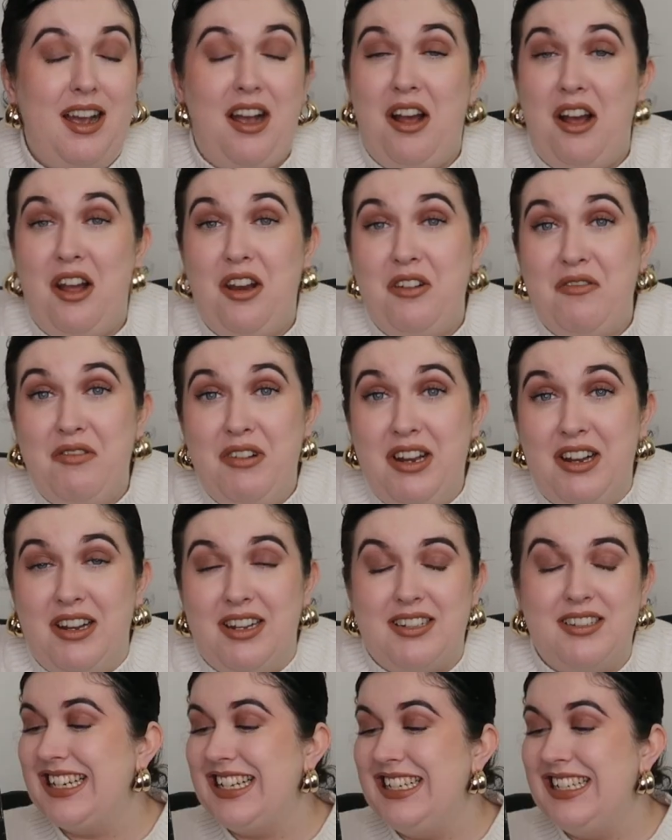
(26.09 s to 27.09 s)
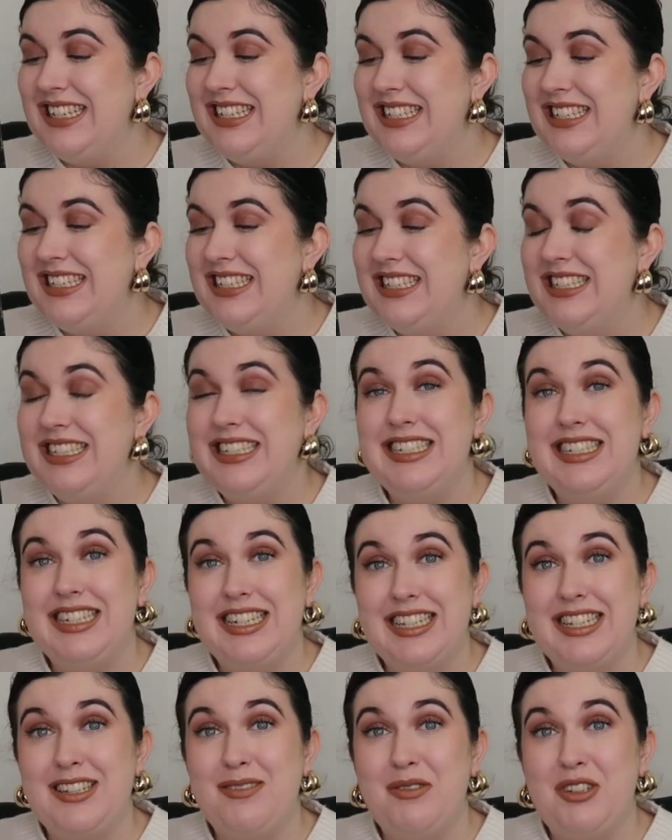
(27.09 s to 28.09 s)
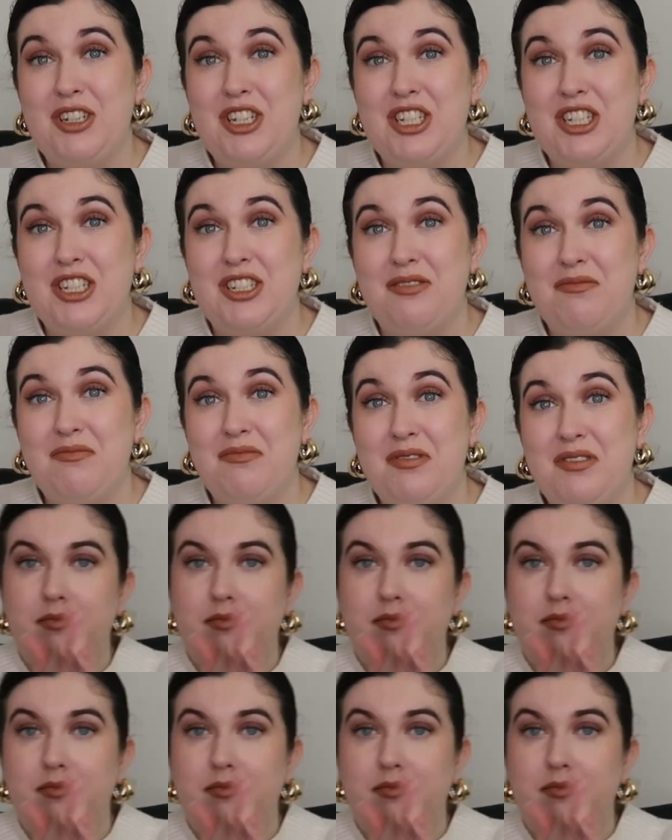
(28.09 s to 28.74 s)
I didn't realise. I think we're good.